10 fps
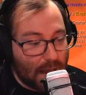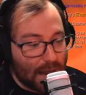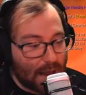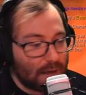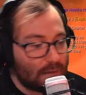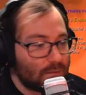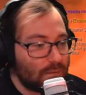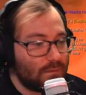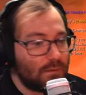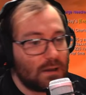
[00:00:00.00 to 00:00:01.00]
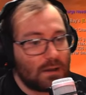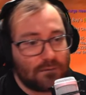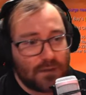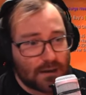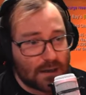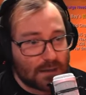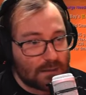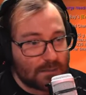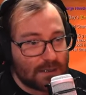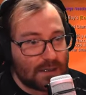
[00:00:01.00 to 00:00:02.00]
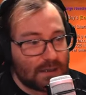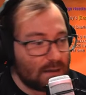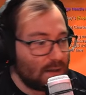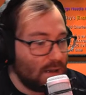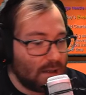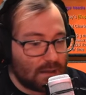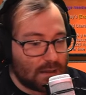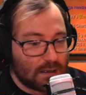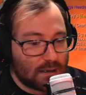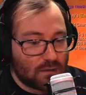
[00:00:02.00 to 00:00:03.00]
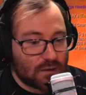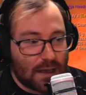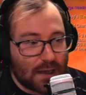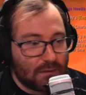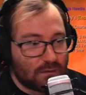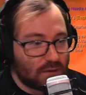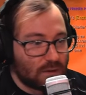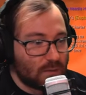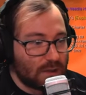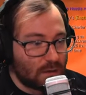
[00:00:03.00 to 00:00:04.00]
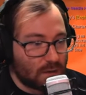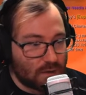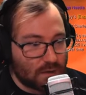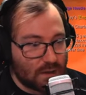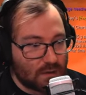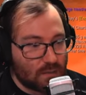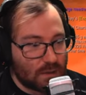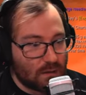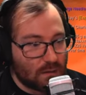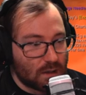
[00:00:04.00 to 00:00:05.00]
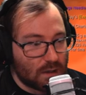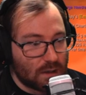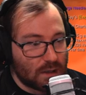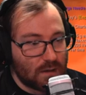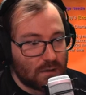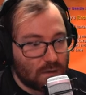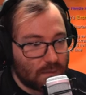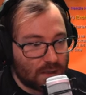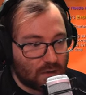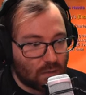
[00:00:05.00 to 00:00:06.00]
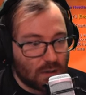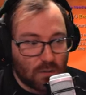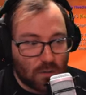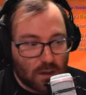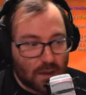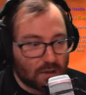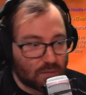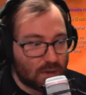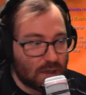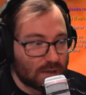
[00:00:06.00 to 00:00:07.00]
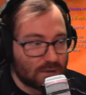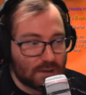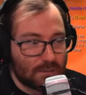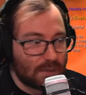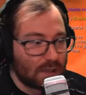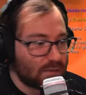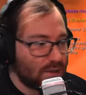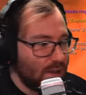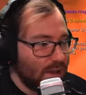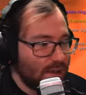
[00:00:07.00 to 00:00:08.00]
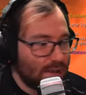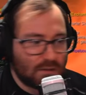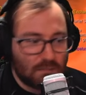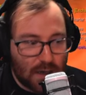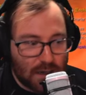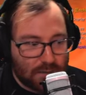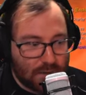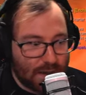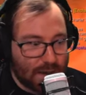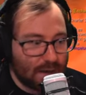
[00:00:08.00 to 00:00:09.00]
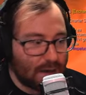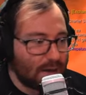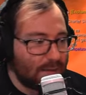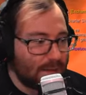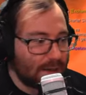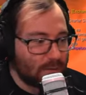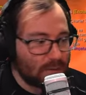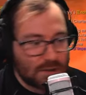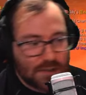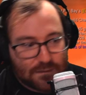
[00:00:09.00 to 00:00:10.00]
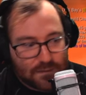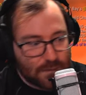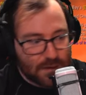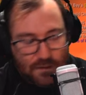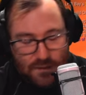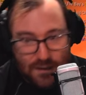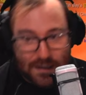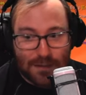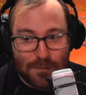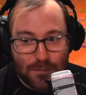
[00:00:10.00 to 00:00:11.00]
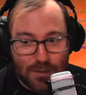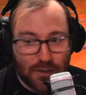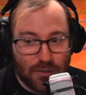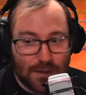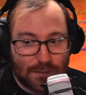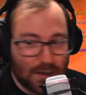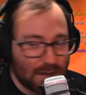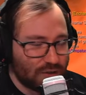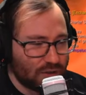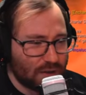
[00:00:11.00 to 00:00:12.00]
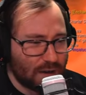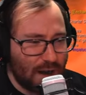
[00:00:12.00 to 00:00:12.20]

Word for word: have a very limited things. I have some weak auras. This weak aura is the biggest one Warlocks, procs, and buffs. It is modified, um, and I would definitely put this in the comment below, but I'm not sure